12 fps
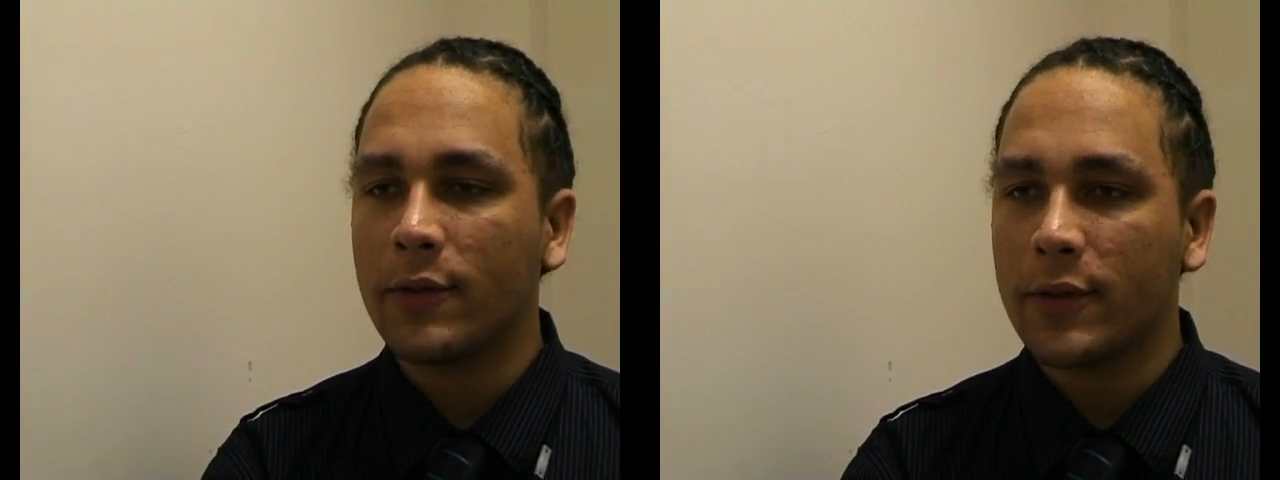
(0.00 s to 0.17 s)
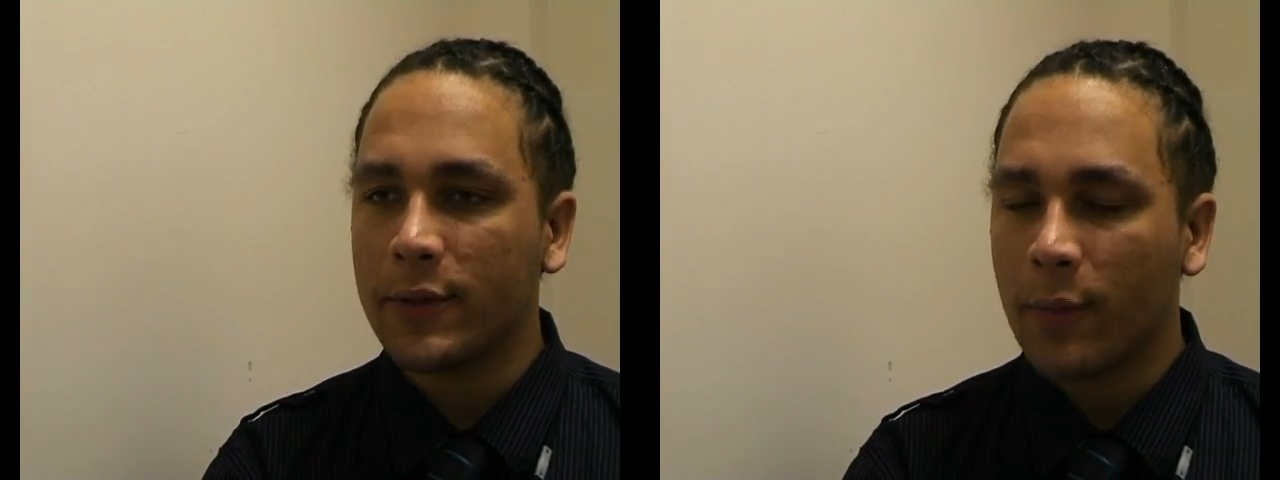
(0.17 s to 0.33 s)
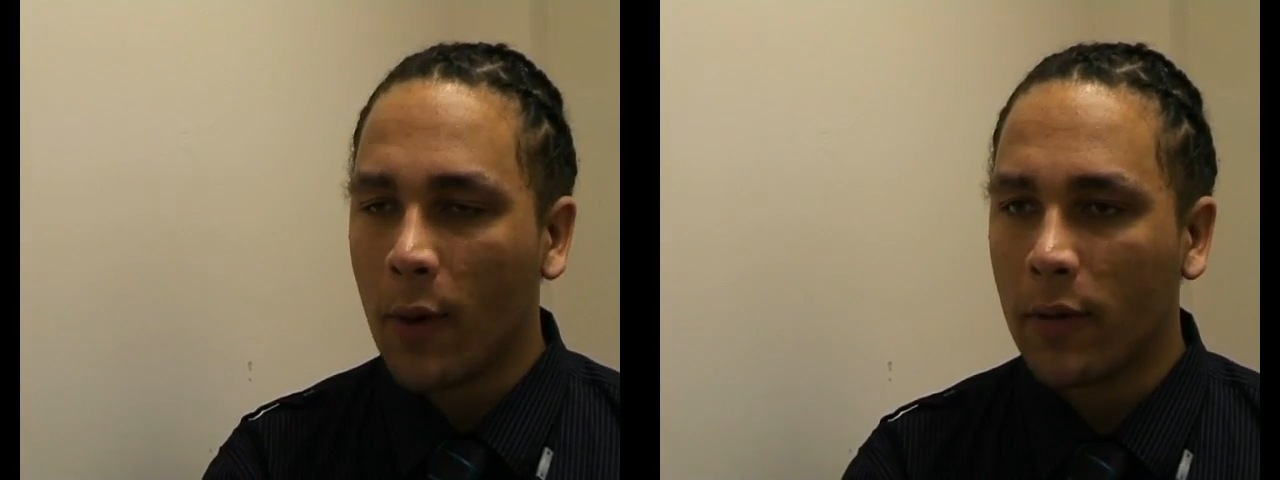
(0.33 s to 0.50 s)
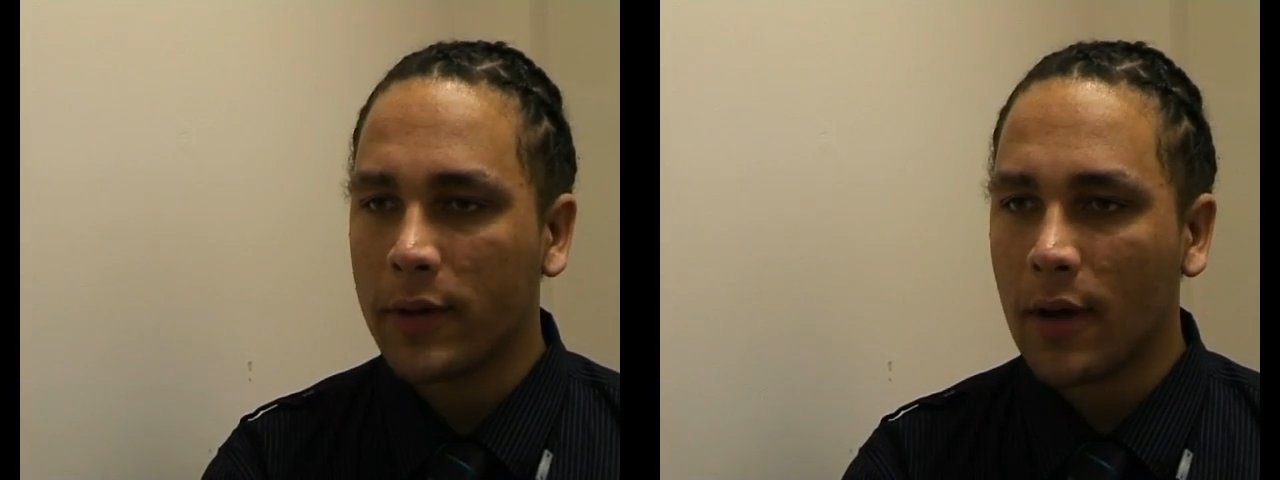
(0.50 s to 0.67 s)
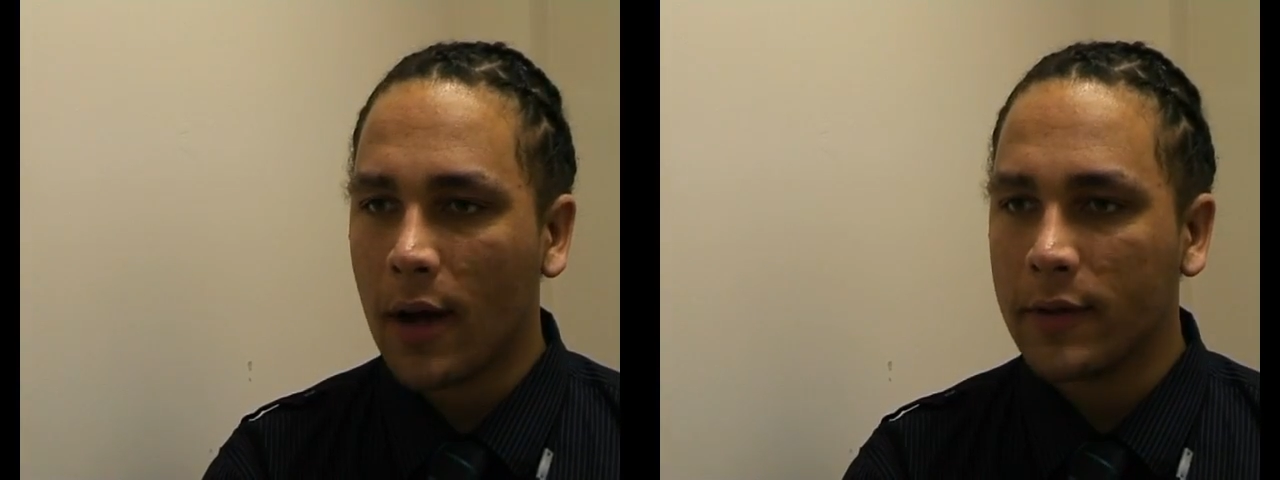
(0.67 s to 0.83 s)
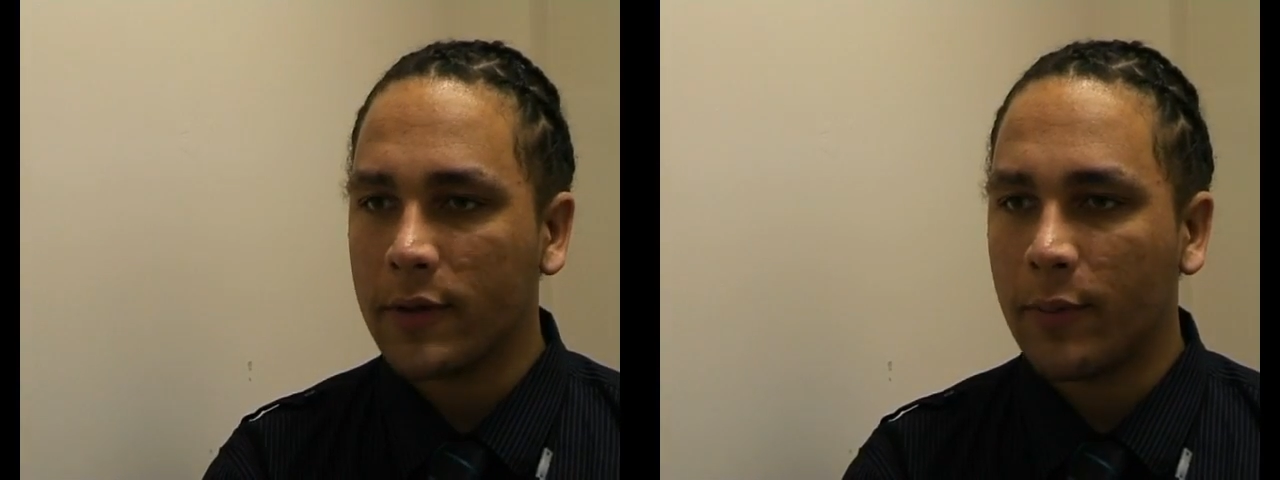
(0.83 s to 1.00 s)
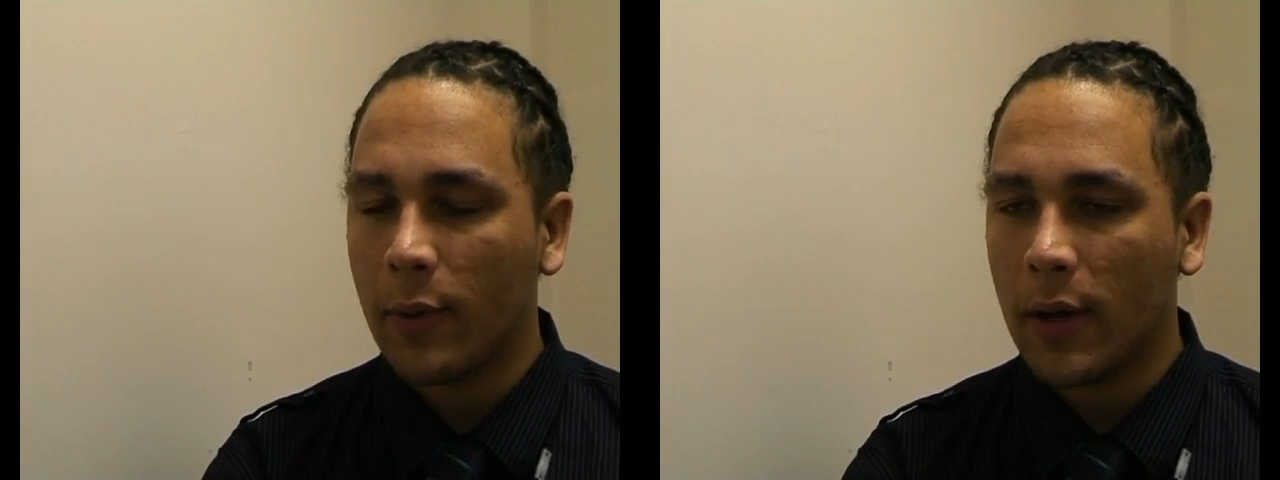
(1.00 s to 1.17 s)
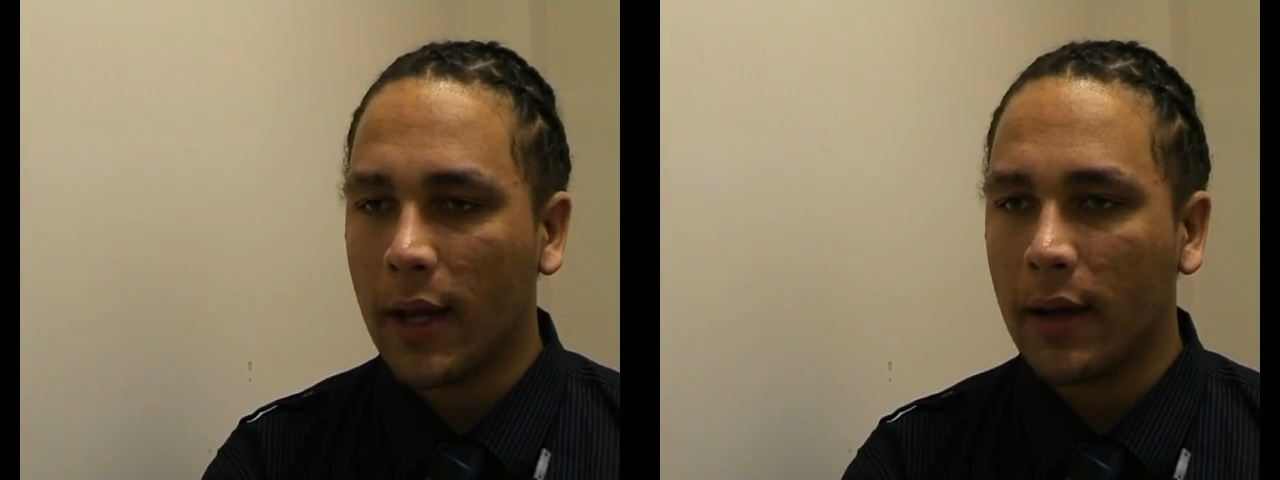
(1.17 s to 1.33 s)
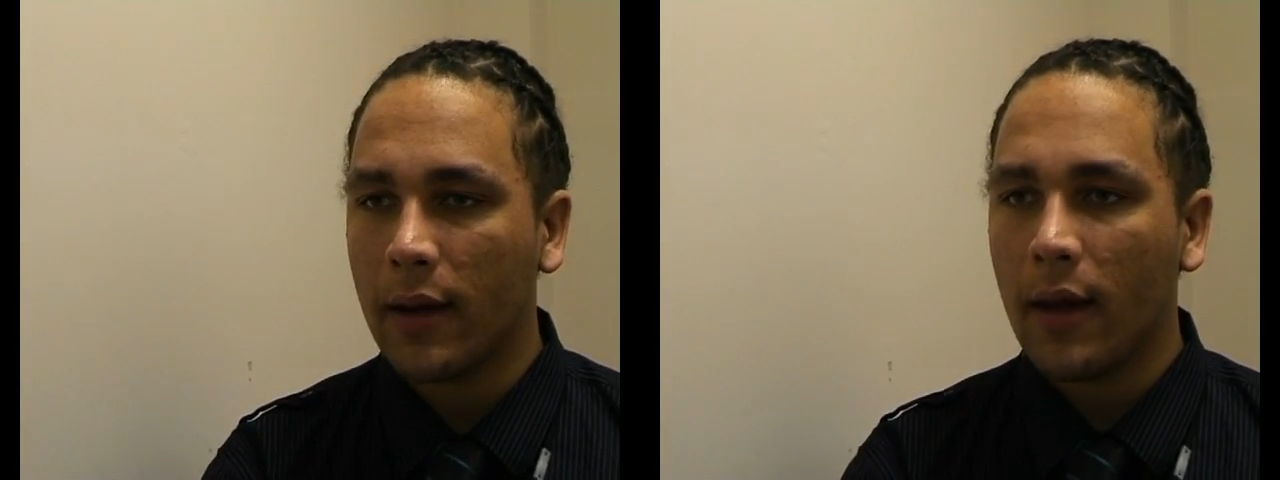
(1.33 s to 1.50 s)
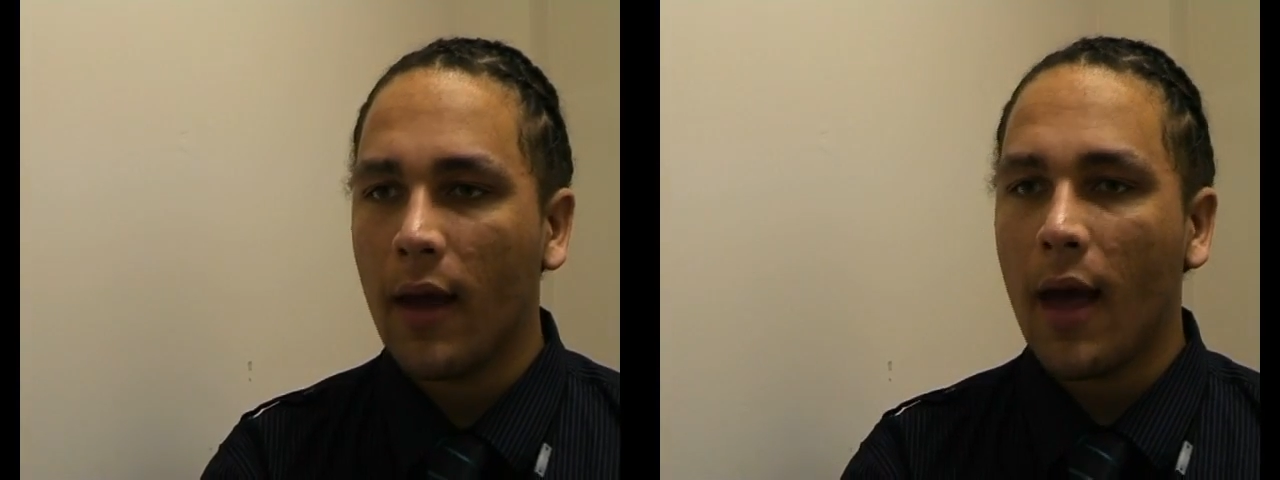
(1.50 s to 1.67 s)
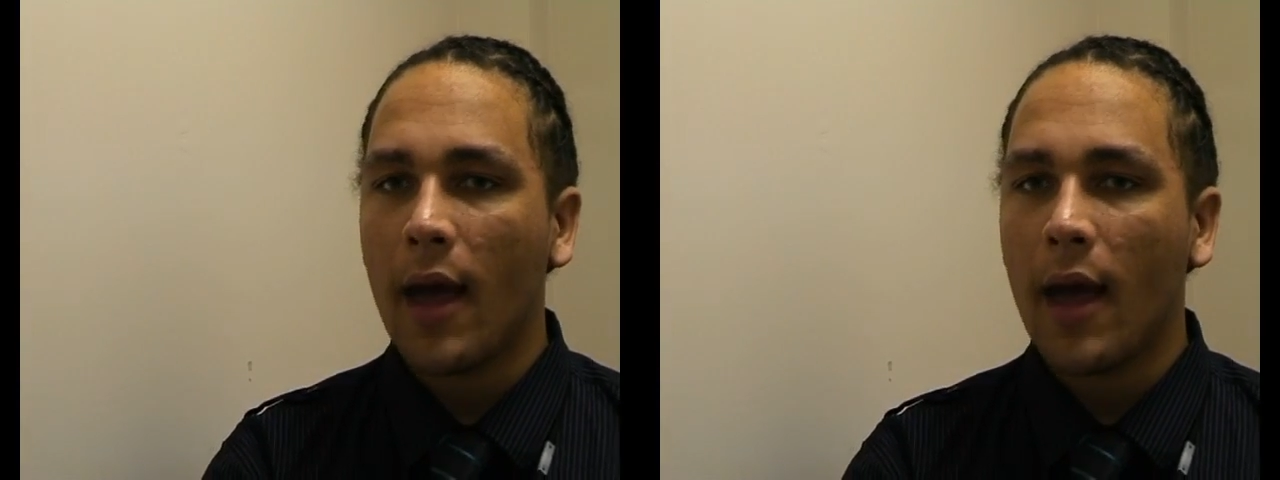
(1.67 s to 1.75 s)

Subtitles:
to spot the signs of bullying.